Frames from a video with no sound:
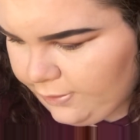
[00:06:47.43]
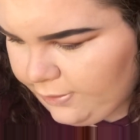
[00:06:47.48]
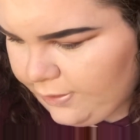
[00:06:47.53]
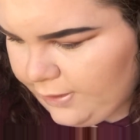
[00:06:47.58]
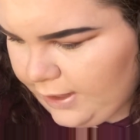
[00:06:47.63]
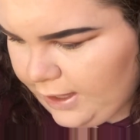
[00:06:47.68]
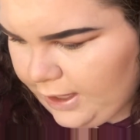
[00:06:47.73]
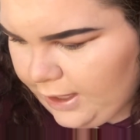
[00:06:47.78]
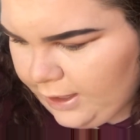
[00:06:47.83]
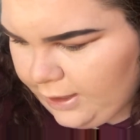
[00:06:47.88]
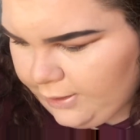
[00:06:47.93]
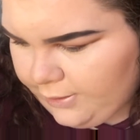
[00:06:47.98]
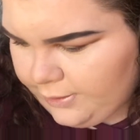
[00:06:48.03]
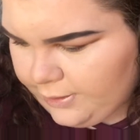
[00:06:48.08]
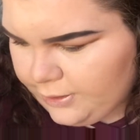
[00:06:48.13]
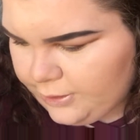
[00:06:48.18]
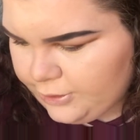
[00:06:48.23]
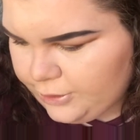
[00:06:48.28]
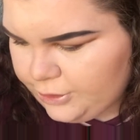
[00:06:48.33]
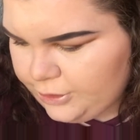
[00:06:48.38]
the
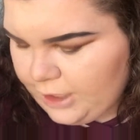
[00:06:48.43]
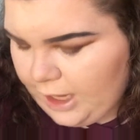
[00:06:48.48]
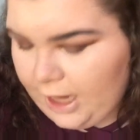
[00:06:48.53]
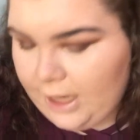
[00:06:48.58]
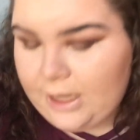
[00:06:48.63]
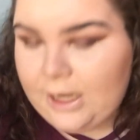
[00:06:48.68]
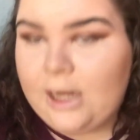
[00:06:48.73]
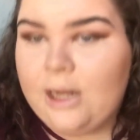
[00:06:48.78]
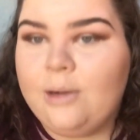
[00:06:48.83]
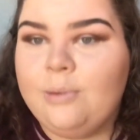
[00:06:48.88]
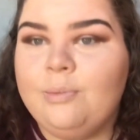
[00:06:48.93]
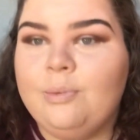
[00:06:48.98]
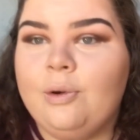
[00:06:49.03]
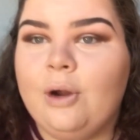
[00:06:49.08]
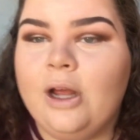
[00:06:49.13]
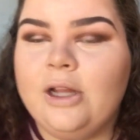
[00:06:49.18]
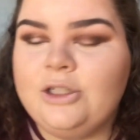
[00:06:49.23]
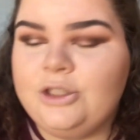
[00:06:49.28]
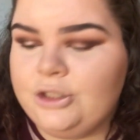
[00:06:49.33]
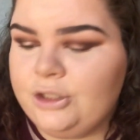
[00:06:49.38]
shading
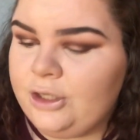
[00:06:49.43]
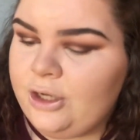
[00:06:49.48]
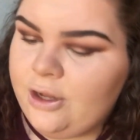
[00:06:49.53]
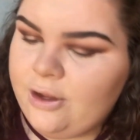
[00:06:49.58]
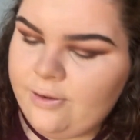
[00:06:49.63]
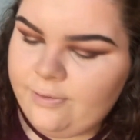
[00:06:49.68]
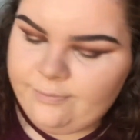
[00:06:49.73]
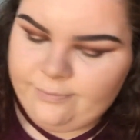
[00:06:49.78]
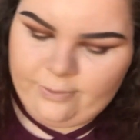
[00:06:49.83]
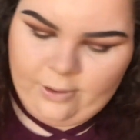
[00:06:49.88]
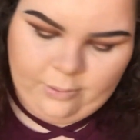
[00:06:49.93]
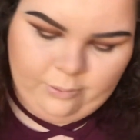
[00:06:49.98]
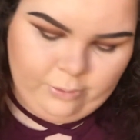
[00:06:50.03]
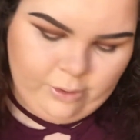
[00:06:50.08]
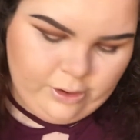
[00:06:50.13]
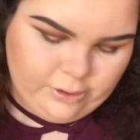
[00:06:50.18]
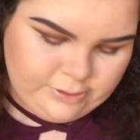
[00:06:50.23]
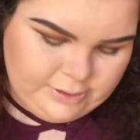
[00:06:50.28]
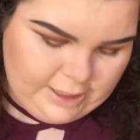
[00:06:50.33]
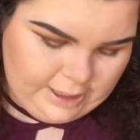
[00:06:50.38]
brush from
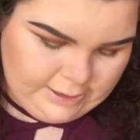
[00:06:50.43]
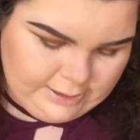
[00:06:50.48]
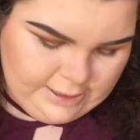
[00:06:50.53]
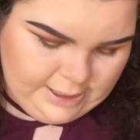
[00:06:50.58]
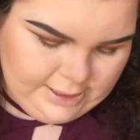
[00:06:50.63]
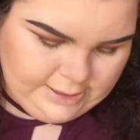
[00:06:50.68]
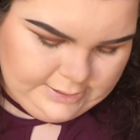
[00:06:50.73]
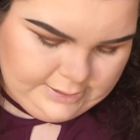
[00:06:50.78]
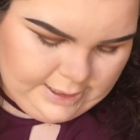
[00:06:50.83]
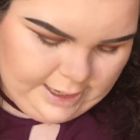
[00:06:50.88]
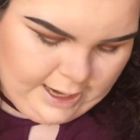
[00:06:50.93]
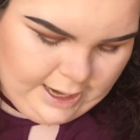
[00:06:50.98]
Real Techniques,